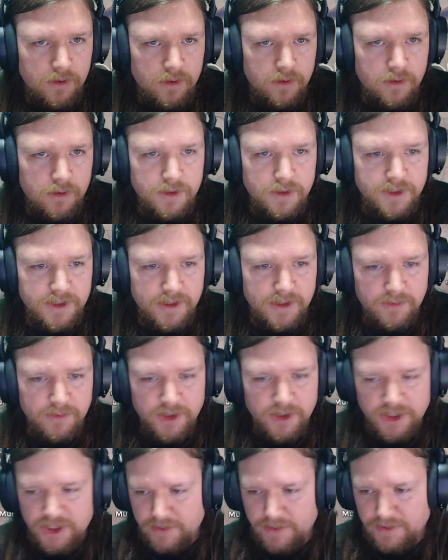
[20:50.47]
So that my
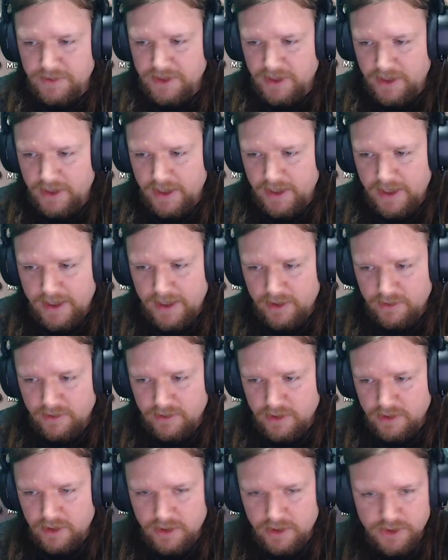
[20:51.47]
ships can get out of
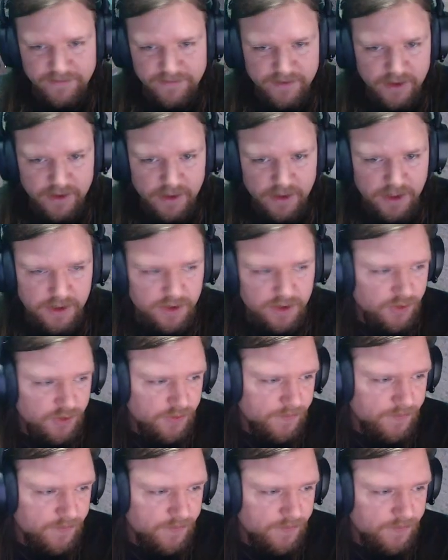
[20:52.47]
dodge if they need to.